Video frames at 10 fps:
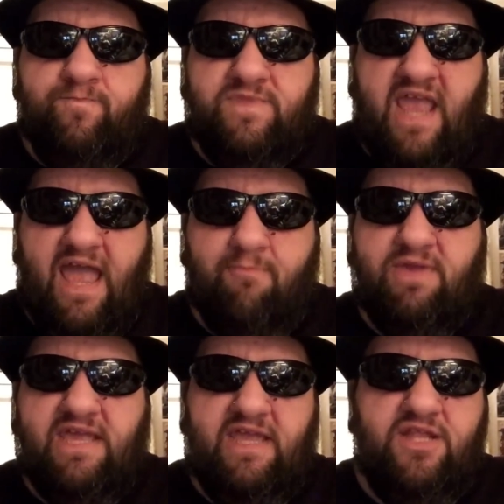
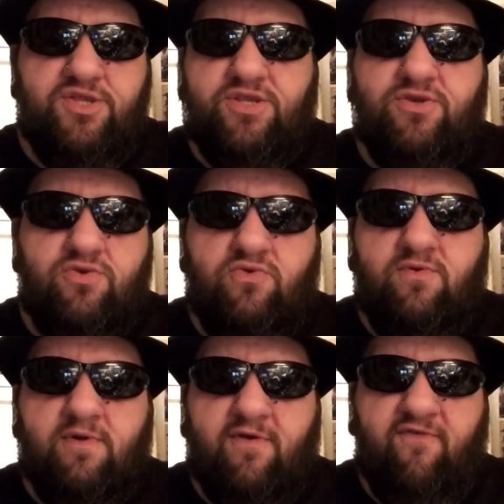tapping
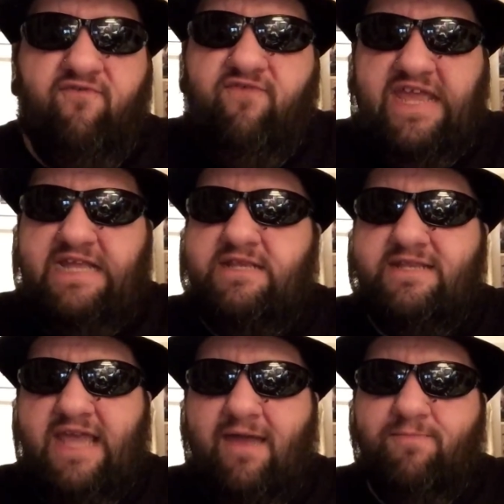into fate,
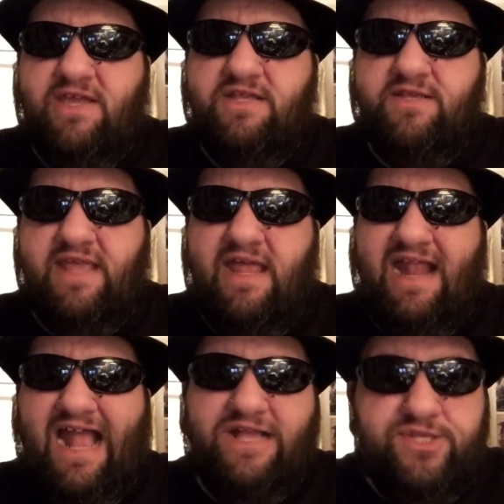tapping into that
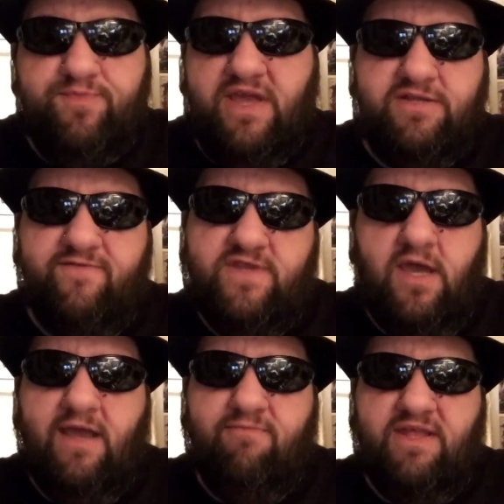aspect of
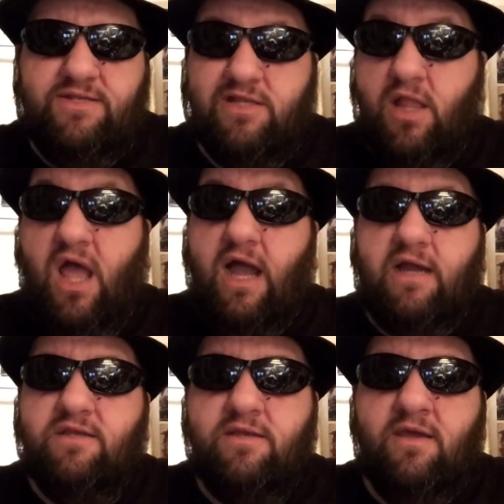time that is
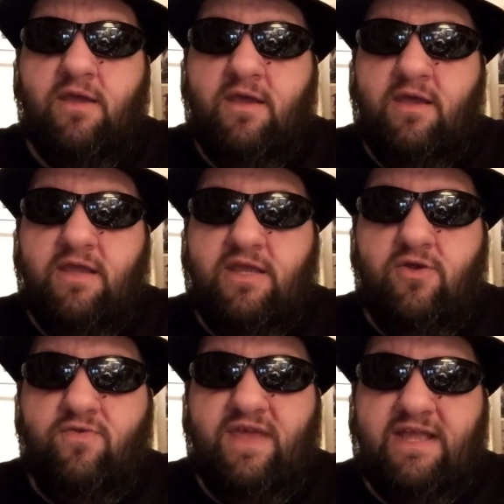locked, you
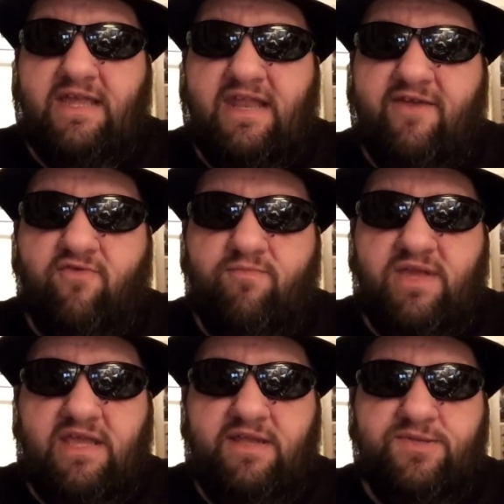know, that can never
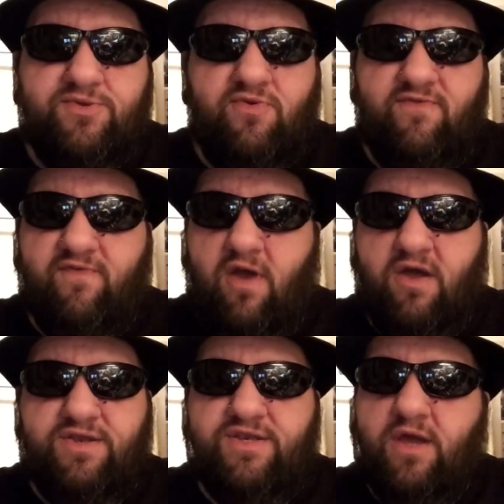be sort of
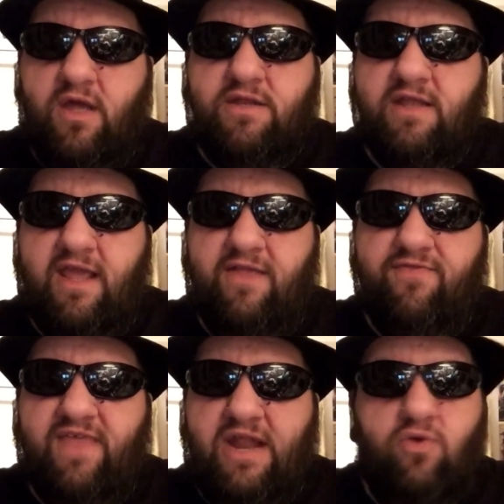undone.
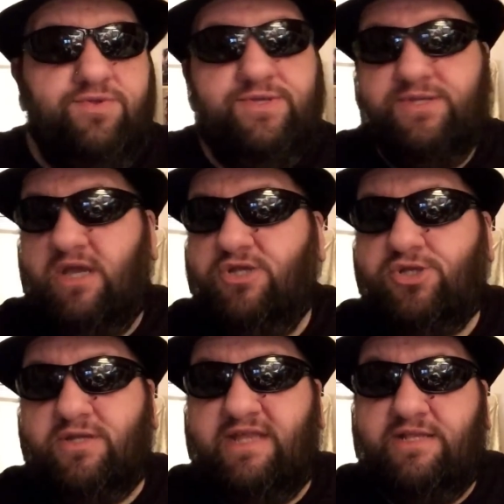And that whole
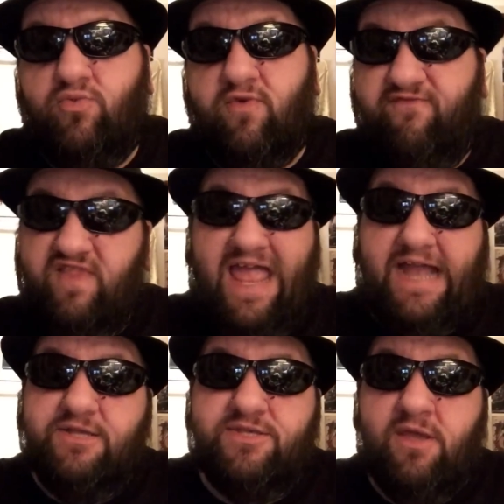discussion that
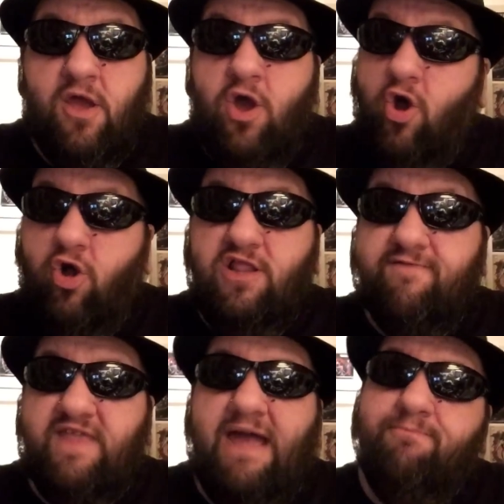reflects all
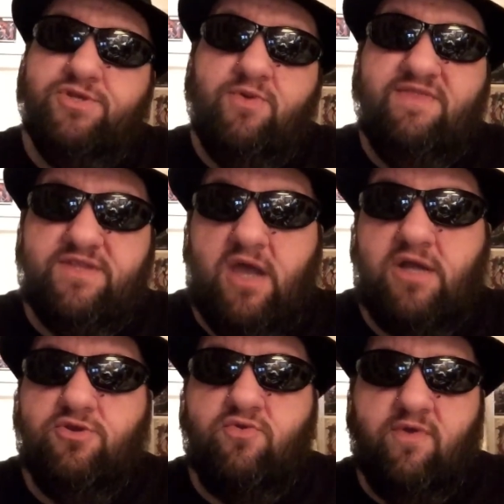of that between the
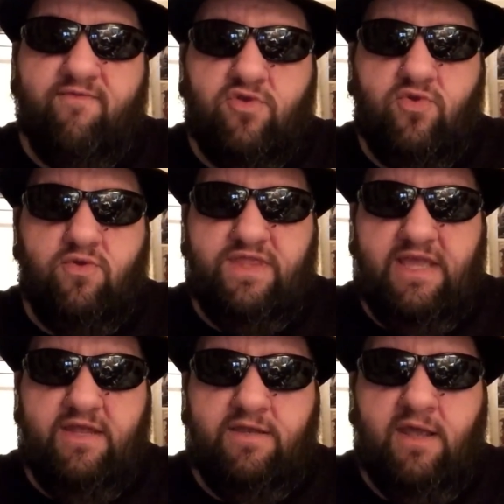Doctor and River toward
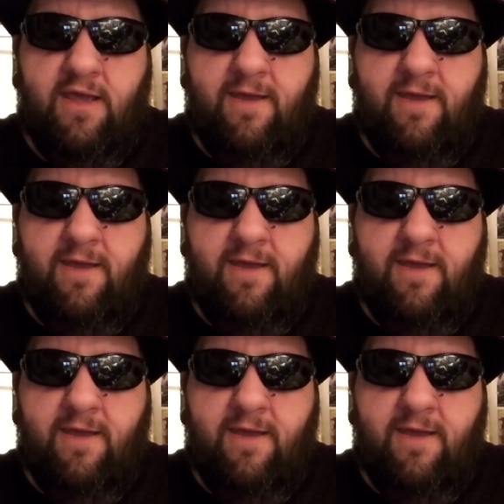the end,